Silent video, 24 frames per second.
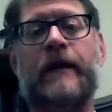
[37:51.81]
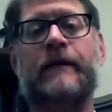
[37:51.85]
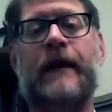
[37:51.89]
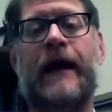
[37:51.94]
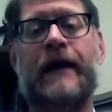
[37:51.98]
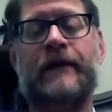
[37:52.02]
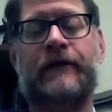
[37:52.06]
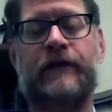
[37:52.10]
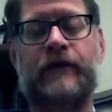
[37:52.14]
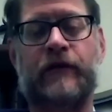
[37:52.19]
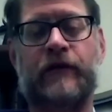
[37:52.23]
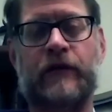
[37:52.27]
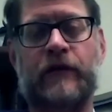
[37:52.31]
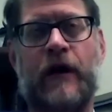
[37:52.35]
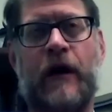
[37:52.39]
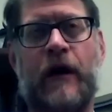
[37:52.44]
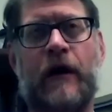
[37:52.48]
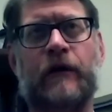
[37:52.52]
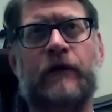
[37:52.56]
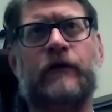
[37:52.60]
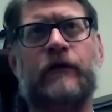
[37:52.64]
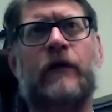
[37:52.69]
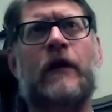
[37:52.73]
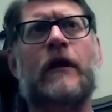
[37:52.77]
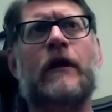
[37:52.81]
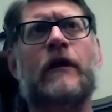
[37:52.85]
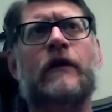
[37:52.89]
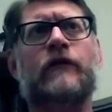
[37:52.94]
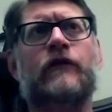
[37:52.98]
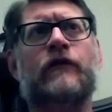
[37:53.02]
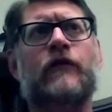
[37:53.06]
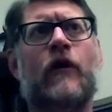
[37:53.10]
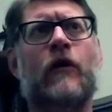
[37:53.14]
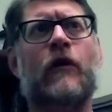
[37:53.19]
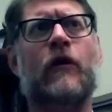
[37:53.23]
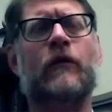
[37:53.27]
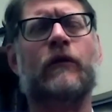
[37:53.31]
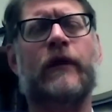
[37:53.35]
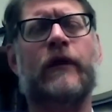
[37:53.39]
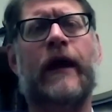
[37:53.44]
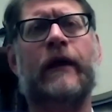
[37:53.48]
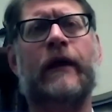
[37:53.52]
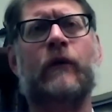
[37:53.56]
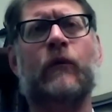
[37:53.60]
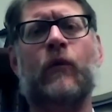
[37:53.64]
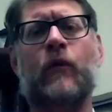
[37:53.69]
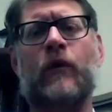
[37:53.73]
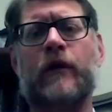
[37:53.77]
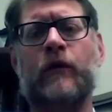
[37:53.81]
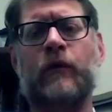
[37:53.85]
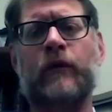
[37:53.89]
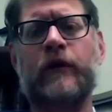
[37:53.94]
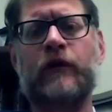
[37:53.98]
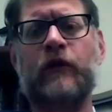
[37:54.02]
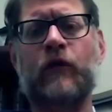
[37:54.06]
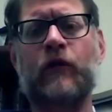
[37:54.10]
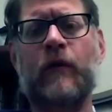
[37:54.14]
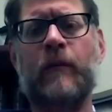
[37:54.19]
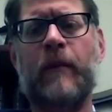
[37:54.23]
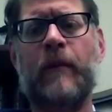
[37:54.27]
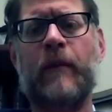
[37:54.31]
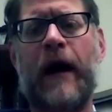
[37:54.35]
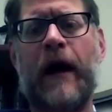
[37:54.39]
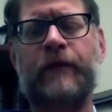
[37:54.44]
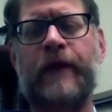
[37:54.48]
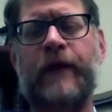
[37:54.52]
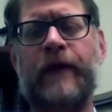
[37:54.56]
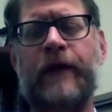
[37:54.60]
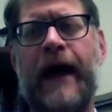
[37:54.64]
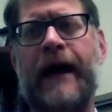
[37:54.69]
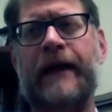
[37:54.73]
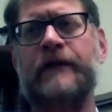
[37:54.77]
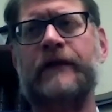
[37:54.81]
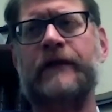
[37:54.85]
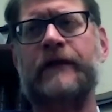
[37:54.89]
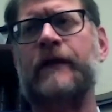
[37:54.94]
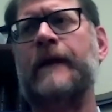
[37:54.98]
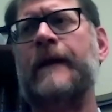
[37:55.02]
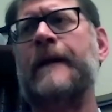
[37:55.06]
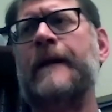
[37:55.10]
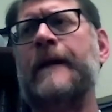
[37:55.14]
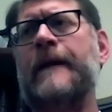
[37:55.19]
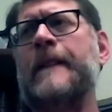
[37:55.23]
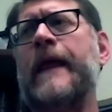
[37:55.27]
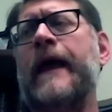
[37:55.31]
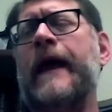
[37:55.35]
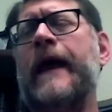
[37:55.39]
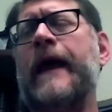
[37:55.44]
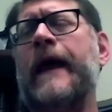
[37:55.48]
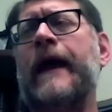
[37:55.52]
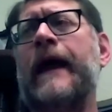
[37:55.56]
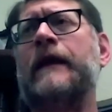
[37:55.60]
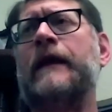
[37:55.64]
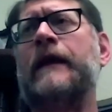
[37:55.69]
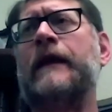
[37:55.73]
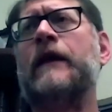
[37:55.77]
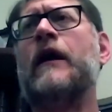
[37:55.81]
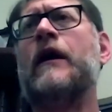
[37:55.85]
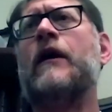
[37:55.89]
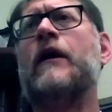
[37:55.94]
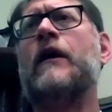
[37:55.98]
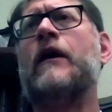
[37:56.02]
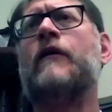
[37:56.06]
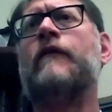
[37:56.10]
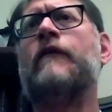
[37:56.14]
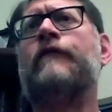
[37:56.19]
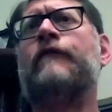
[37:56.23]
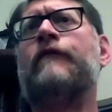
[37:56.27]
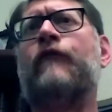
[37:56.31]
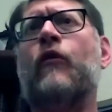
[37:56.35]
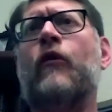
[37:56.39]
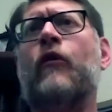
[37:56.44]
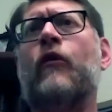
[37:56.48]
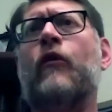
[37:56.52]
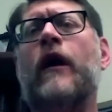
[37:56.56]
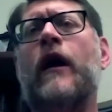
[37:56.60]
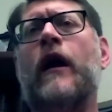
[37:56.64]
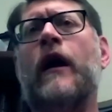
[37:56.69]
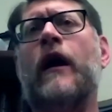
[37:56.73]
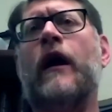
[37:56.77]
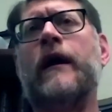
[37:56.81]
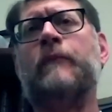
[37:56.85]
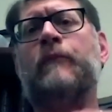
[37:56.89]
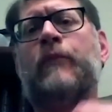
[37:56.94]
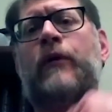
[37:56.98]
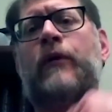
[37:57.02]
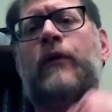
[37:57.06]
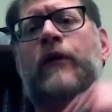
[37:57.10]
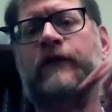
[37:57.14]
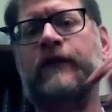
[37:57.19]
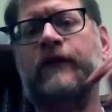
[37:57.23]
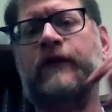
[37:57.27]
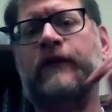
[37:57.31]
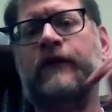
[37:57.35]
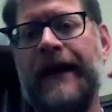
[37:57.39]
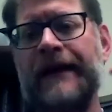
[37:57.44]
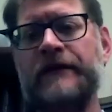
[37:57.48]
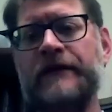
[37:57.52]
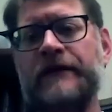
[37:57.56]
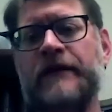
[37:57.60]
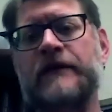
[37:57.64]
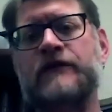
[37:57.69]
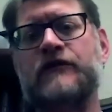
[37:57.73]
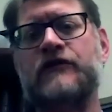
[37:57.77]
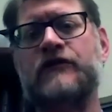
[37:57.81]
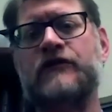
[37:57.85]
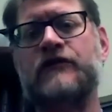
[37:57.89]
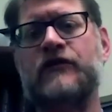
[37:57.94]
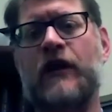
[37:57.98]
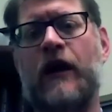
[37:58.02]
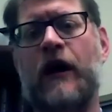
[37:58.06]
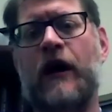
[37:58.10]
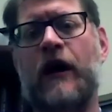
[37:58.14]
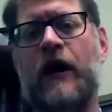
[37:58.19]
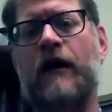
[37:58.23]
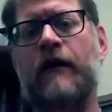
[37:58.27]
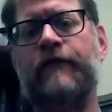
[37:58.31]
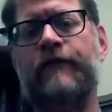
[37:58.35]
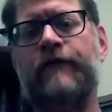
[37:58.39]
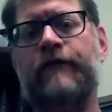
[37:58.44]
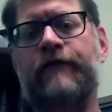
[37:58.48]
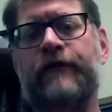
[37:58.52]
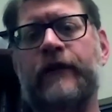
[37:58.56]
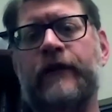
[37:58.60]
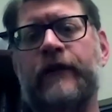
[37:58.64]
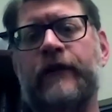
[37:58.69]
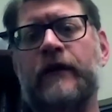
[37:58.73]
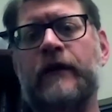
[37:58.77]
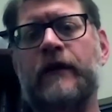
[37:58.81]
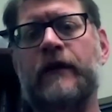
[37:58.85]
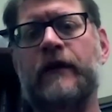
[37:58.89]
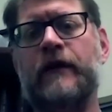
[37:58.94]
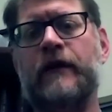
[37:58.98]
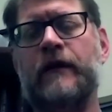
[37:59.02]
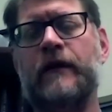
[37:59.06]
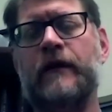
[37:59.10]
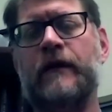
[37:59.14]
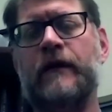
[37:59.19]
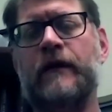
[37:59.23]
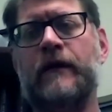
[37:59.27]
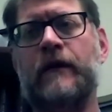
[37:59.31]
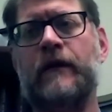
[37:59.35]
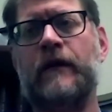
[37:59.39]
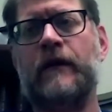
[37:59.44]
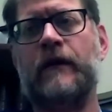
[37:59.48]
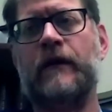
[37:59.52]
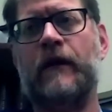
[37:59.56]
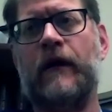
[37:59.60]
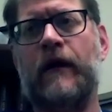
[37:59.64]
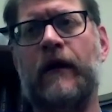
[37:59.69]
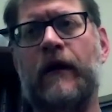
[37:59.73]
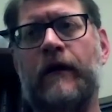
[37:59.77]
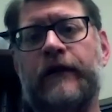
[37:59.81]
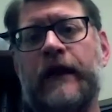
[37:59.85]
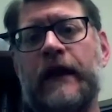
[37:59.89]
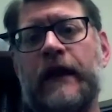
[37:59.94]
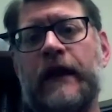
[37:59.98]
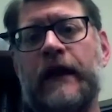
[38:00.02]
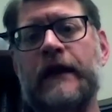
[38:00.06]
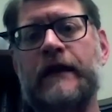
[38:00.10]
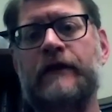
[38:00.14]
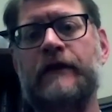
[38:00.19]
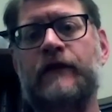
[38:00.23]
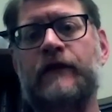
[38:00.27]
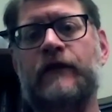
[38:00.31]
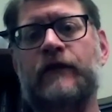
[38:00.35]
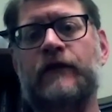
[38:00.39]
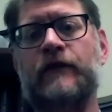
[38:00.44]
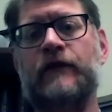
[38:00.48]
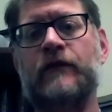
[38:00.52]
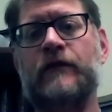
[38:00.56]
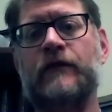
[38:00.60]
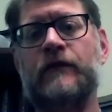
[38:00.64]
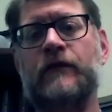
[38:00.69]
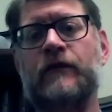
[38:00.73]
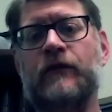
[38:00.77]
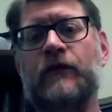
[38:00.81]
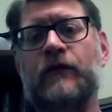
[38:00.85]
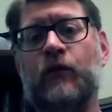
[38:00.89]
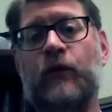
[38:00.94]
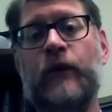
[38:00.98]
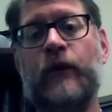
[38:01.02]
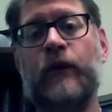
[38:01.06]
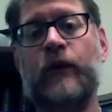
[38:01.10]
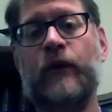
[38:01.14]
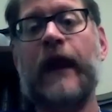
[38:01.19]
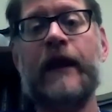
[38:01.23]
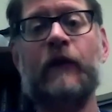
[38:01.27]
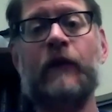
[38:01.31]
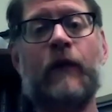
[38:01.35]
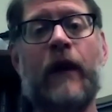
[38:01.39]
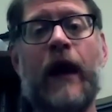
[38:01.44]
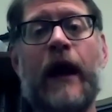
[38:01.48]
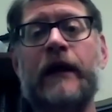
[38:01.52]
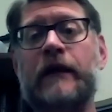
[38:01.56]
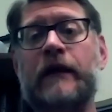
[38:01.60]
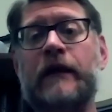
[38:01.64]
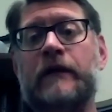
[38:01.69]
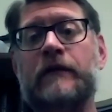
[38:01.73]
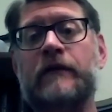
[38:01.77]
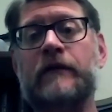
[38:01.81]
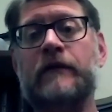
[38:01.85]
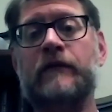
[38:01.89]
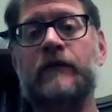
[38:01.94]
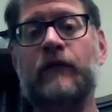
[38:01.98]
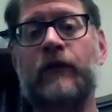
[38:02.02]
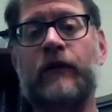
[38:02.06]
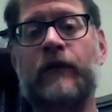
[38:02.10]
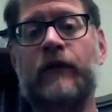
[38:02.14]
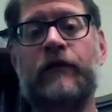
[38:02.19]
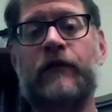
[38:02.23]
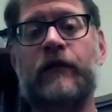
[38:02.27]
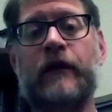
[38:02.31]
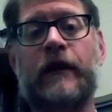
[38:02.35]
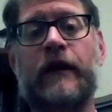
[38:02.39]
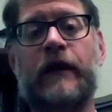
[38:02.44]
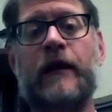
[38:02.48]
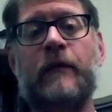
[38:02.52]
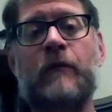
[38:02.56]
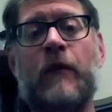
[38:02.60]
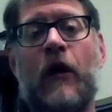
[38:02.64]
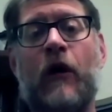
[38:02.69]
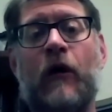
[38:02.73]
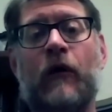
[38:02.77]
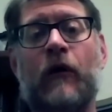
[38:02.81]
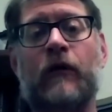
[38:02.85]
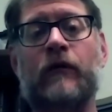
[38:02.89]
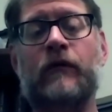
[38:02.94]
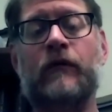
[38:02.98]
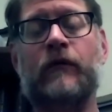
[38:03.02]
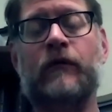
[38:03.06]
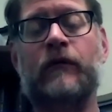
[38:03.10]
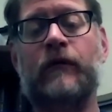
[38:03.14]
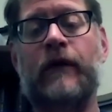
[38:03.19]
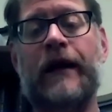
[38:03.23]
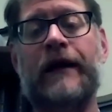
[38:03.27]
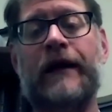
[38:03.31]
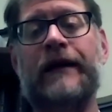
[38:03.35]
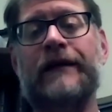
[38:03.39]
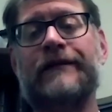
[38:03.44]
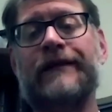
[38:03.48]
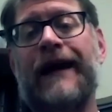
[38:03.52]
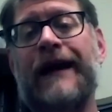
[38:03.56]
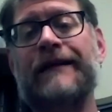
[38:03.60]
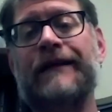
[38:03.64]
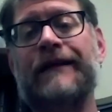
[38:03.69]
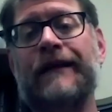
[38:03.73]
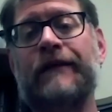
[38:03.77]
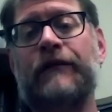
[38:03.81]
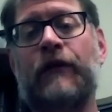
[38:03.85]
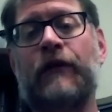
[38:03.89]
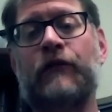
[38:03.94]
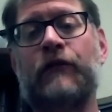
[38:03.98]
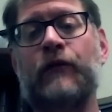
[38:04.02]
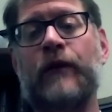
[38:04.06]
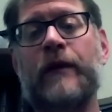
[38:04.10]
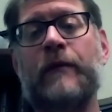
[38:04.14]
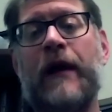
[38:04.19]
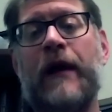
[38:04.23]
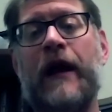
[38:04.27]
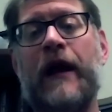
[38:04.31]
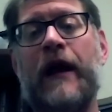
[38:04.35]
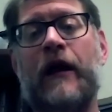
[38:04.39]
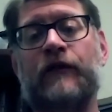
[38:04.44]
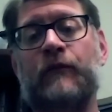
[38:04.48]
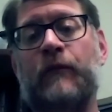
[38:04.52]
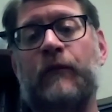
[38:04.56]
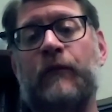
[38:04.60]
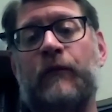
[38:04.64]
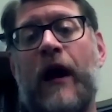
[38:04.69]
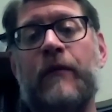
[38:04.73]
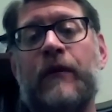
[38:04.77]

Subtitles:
And that's the lungs. So what do we do about that? And for a percentage of kids, we get it right with the chemo, right? It's kind of like the 3 bears.